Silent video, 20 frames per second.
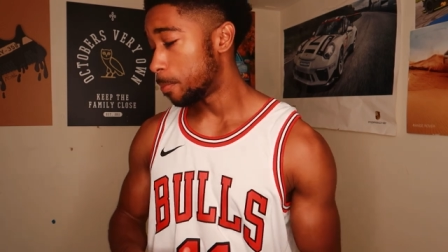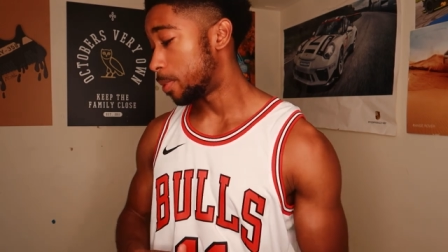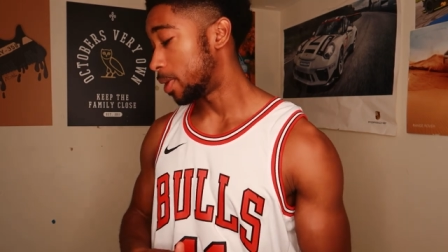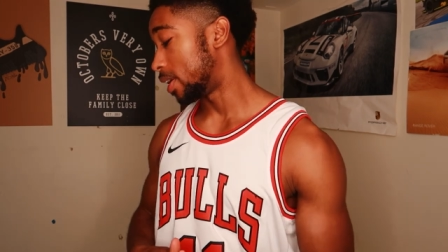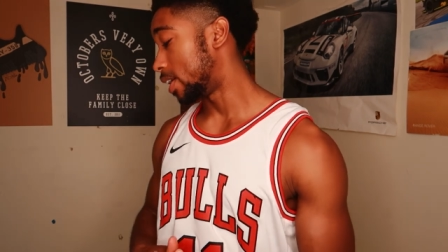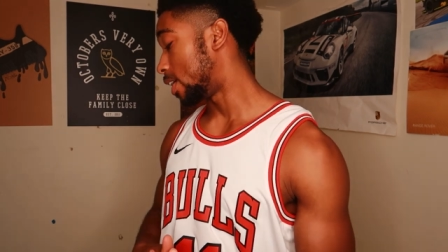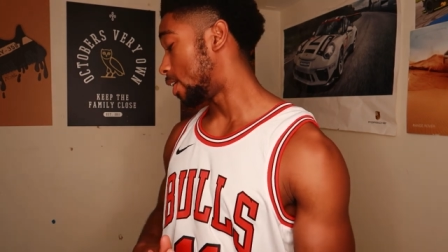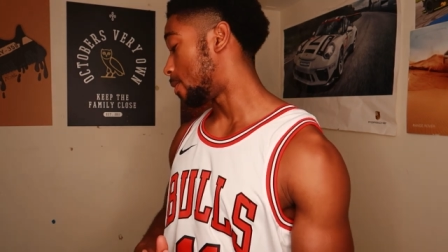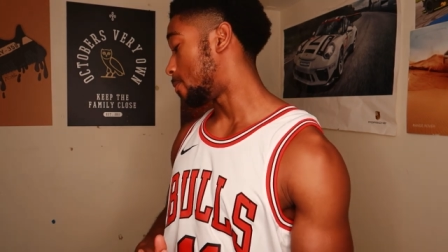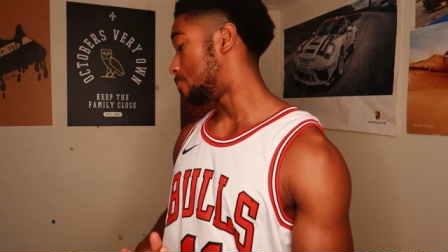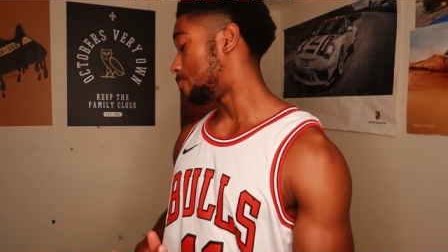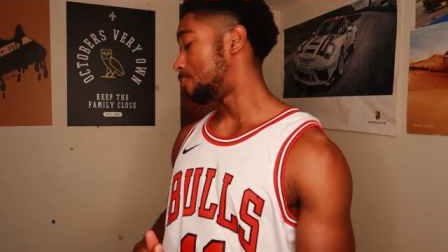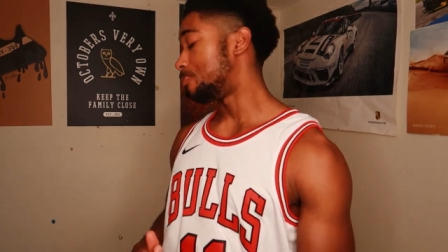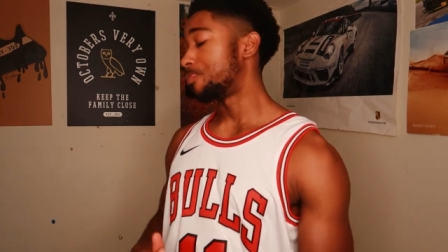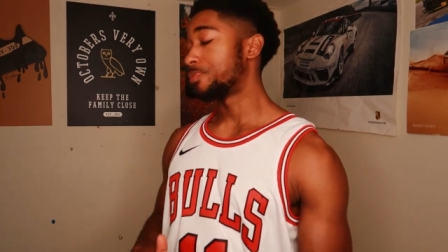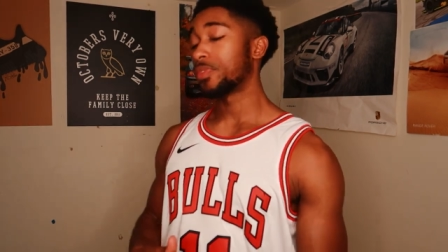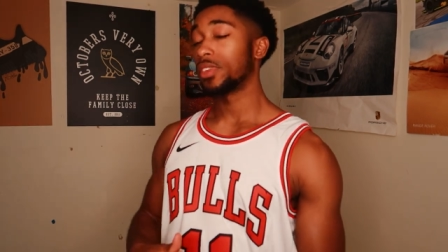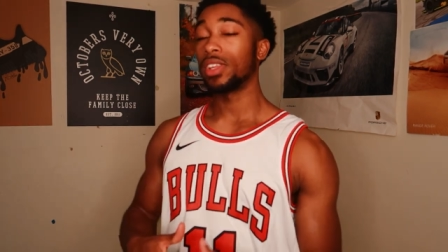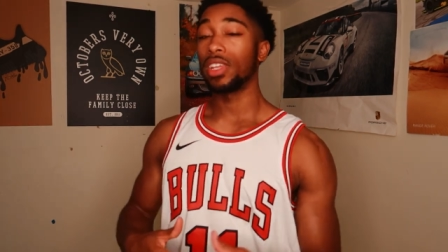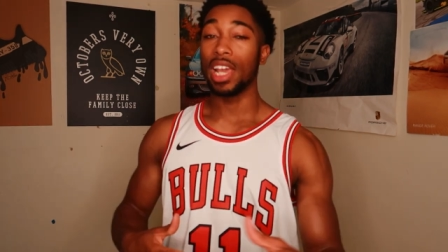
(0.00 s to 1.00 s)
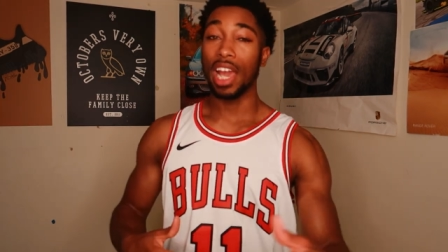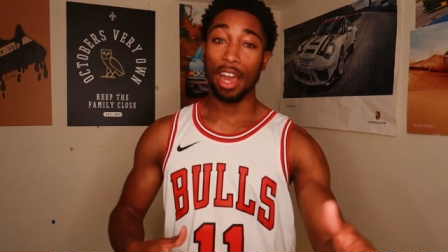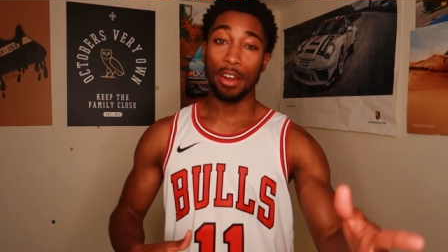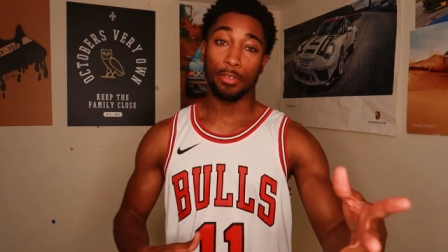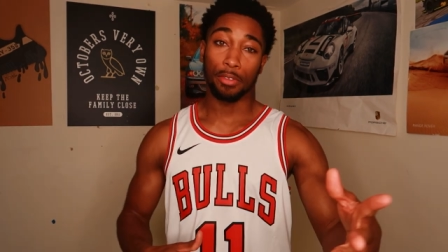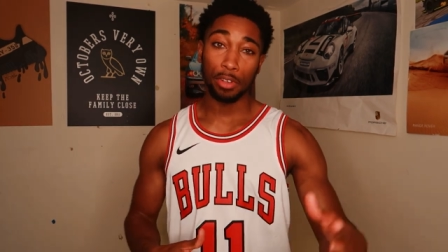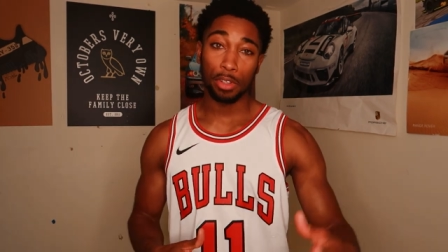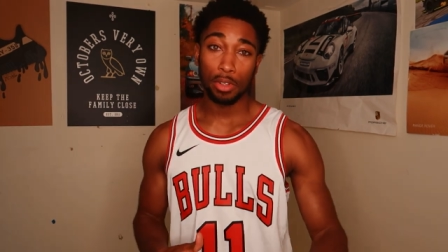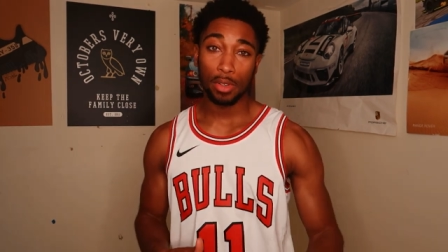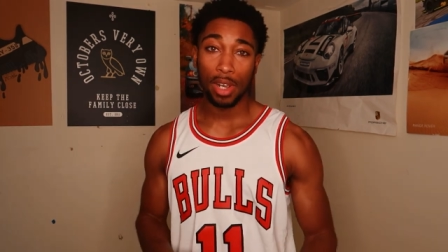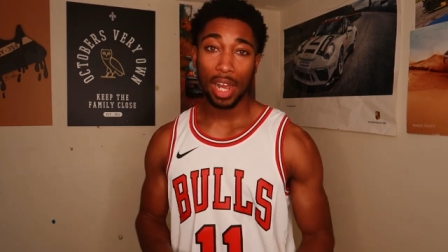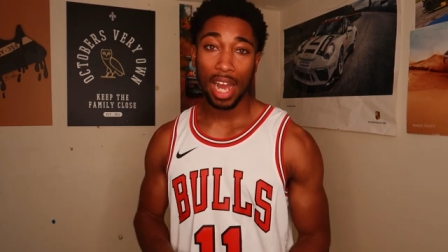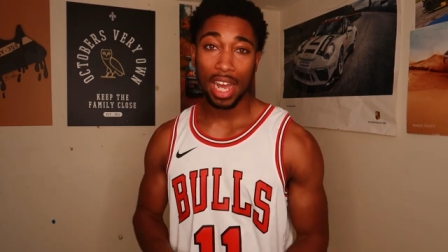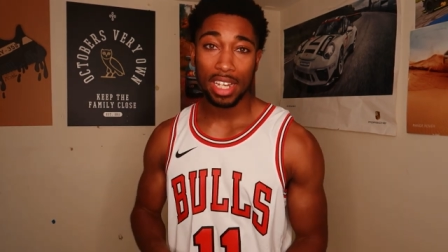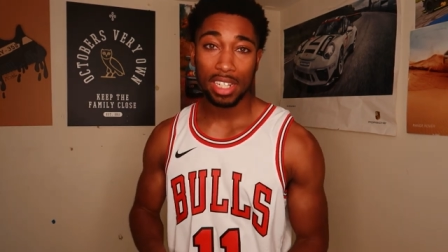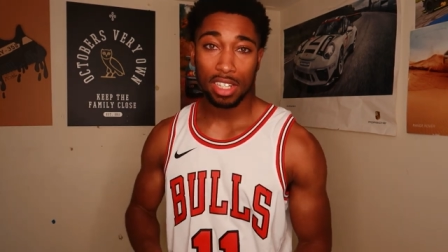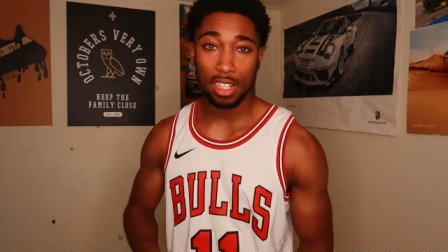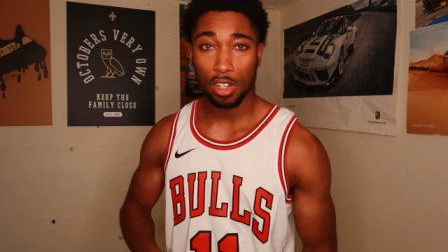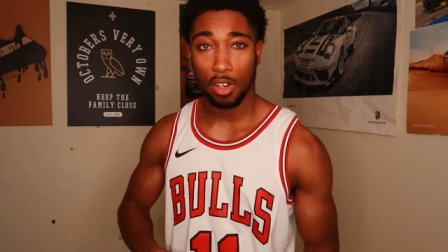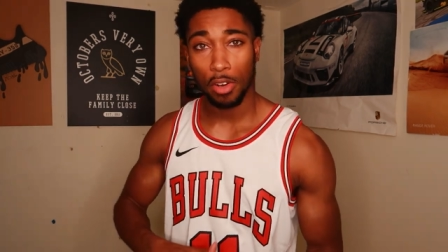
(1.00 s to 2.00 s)
But um, yeah, for you
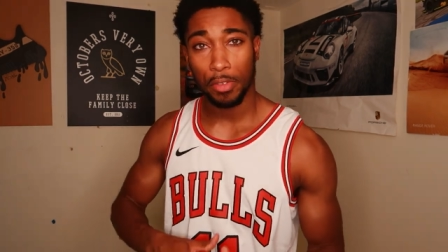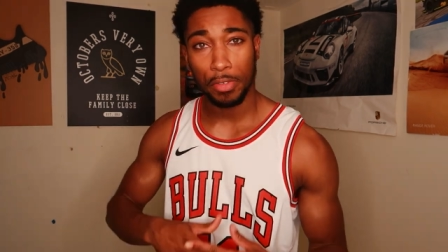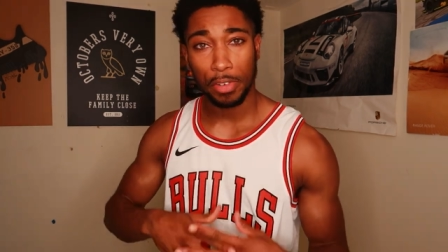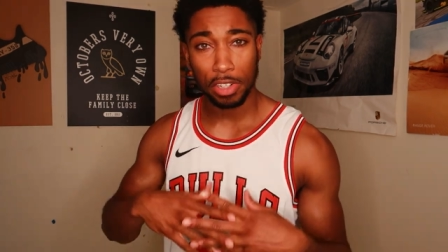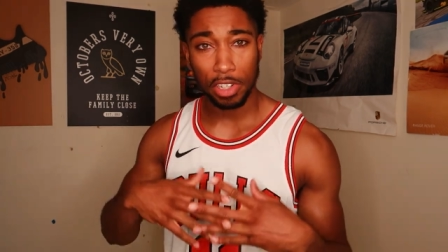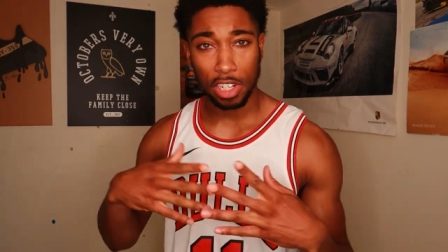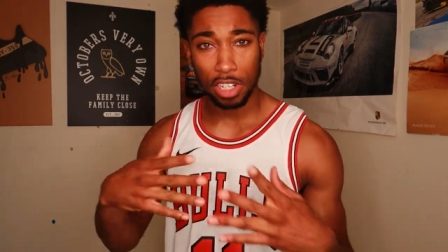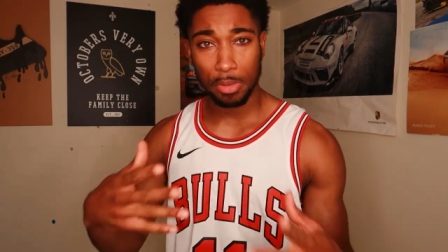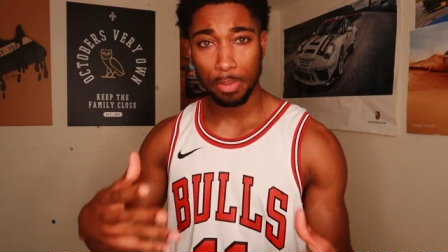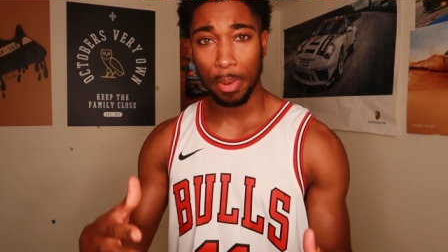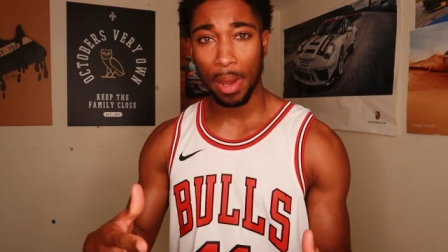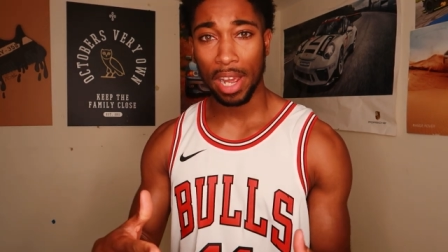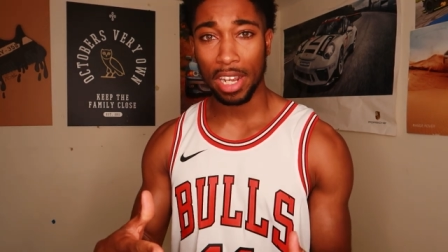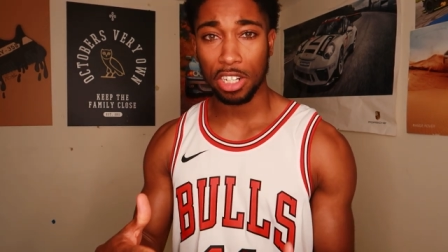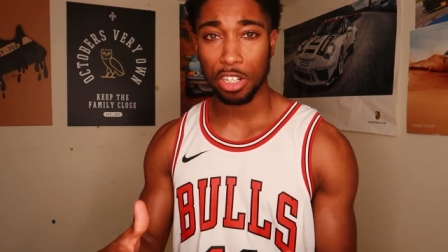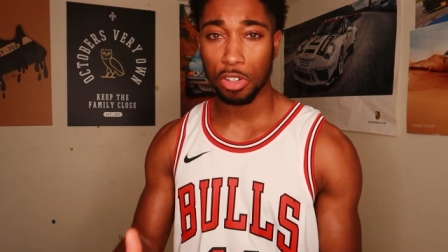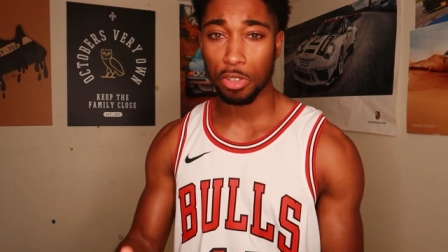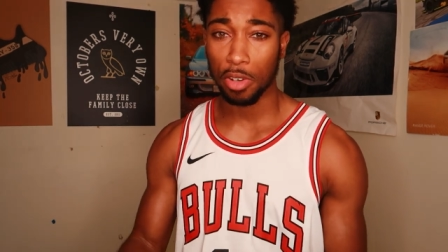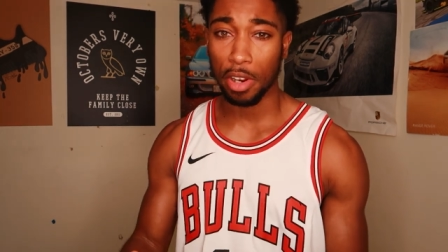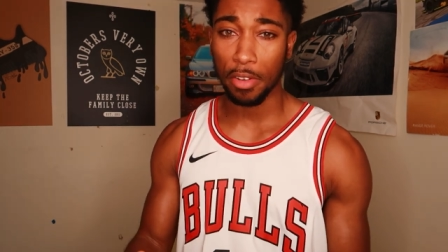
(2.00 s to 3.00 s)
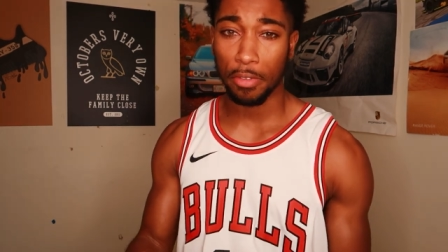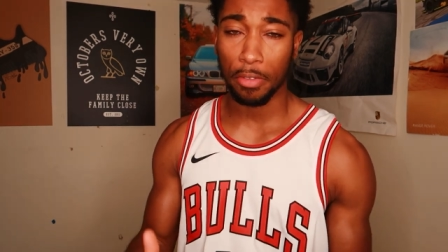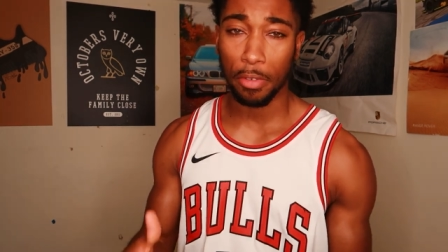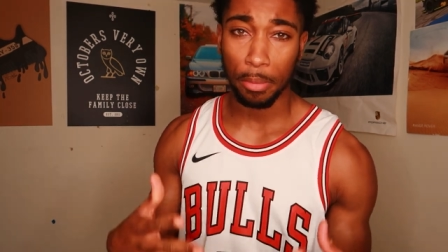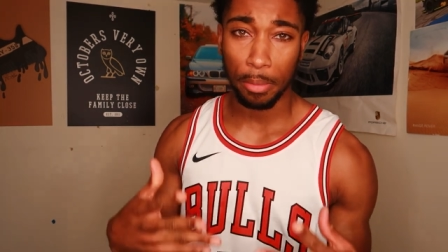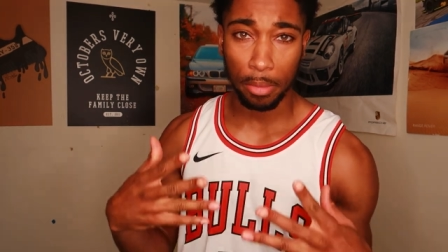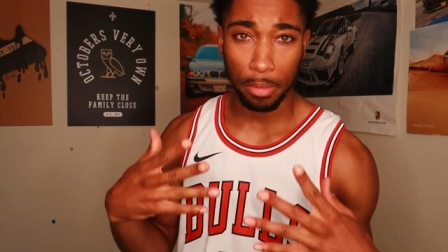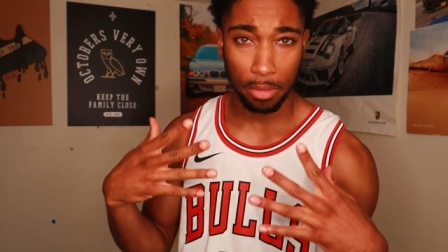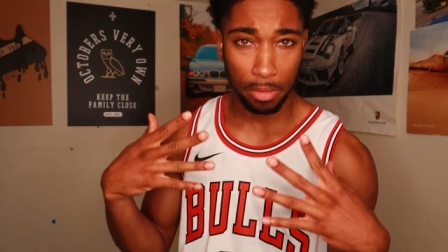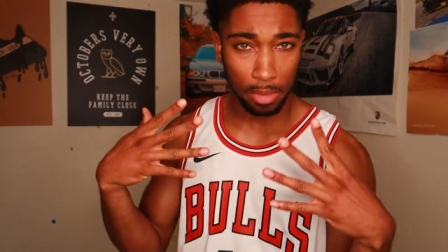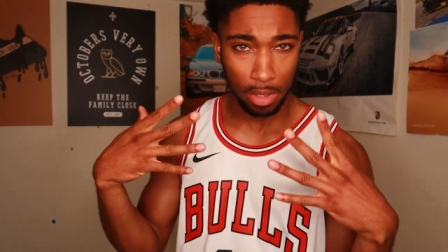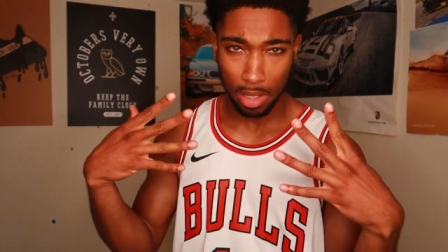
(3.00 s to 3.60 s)
guys, or if you're just buying straight from